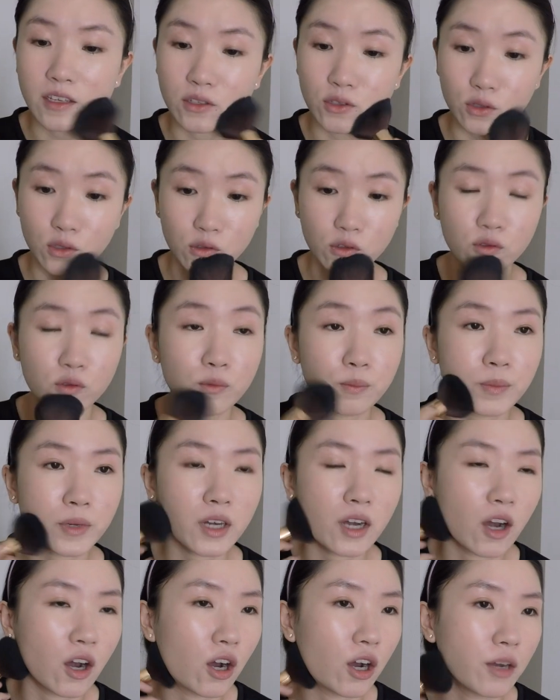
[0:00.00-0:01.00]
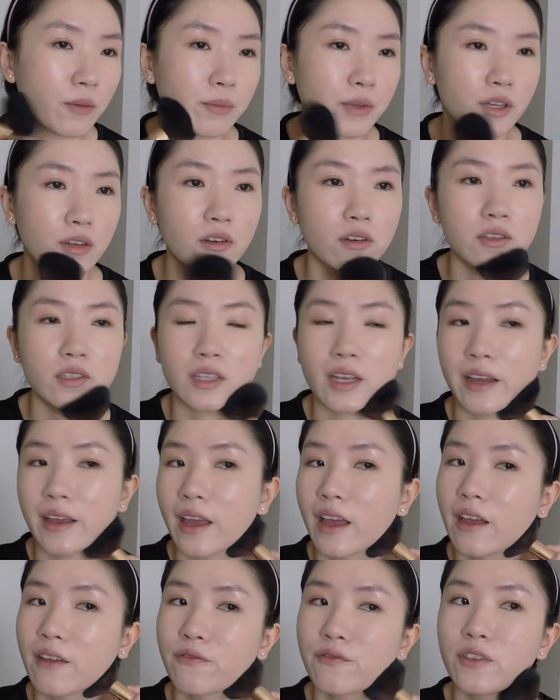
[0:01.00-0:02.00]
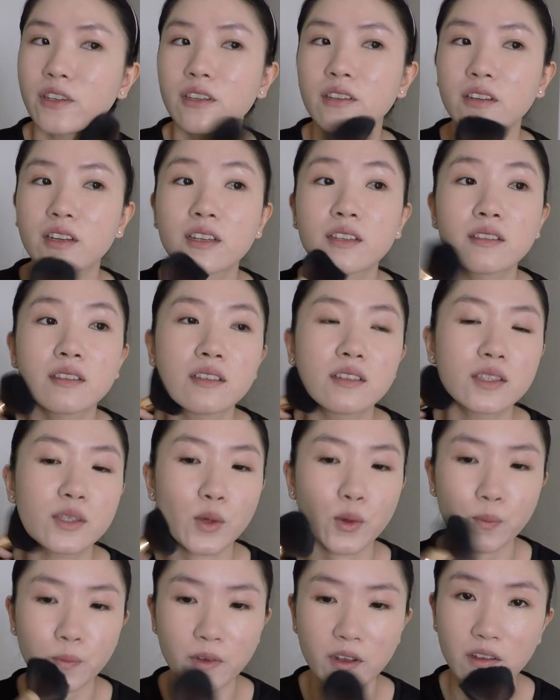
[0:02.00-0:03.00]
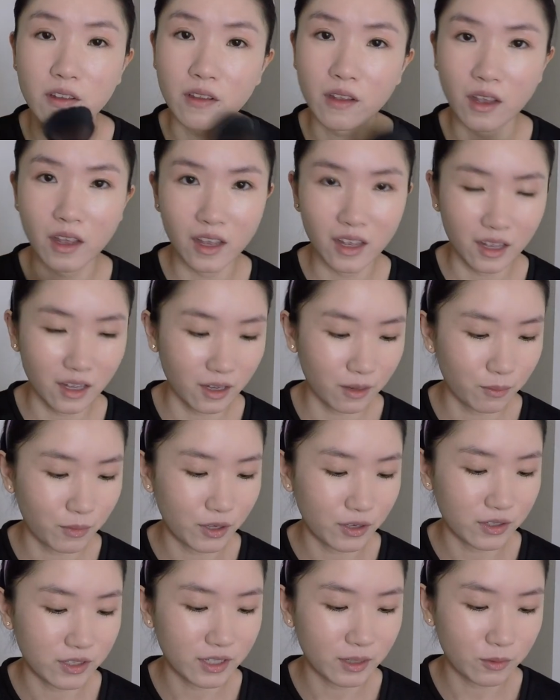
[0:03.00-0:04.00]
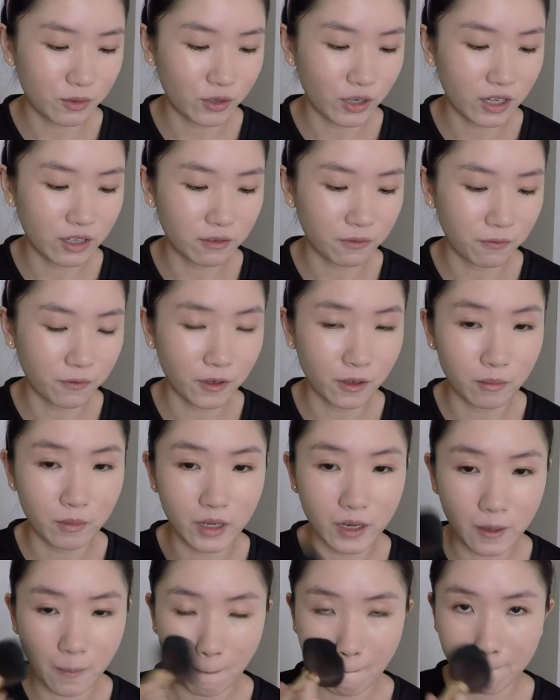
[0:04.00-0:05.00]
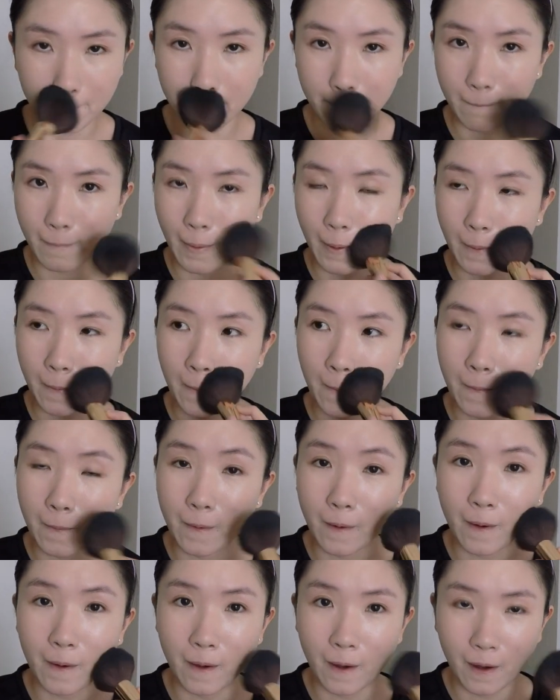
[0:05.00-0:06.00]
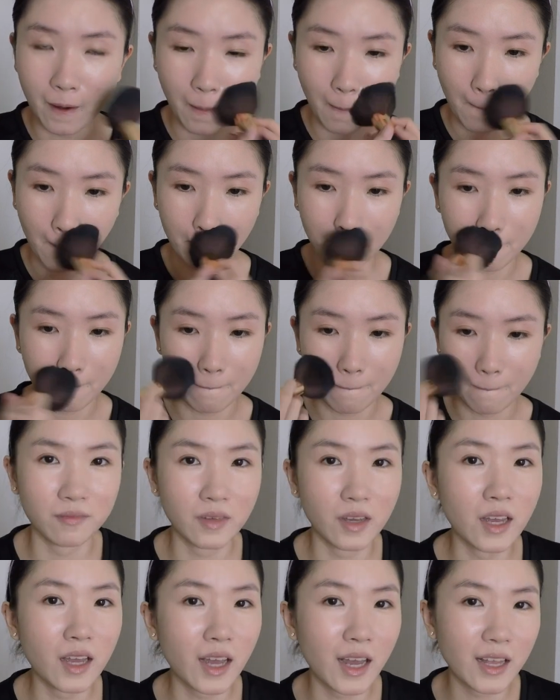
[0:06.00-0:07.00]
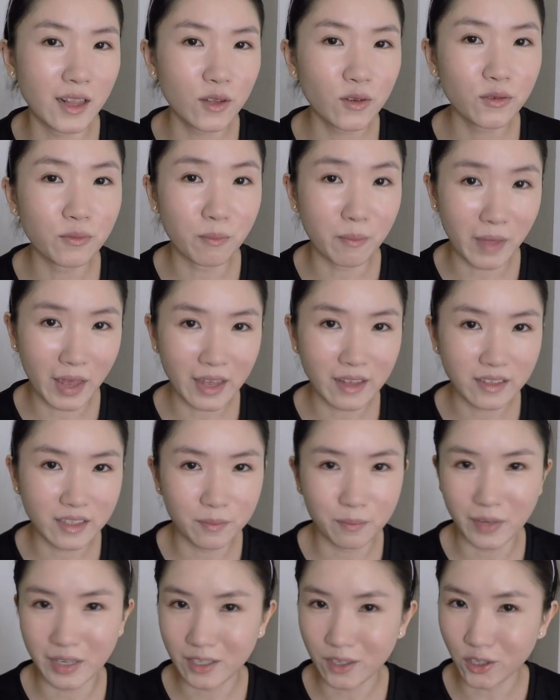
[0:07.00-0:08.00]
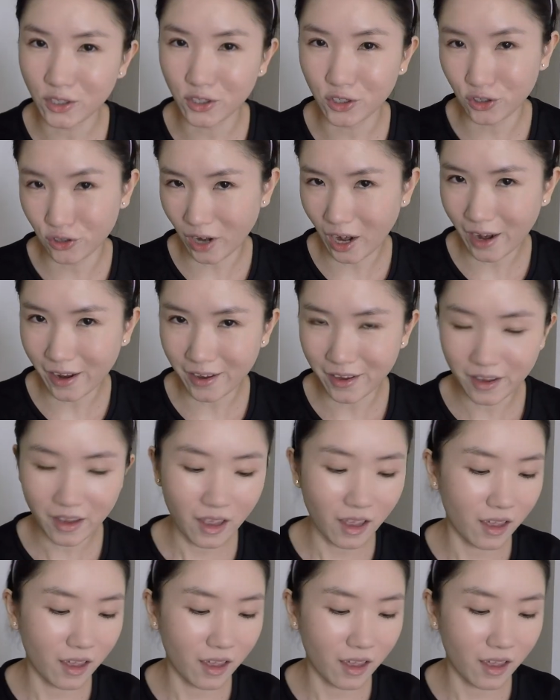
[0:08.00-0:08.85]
is super hot because I have the curtains open because I'm trying to film in natural daylight. I look matte but not dry,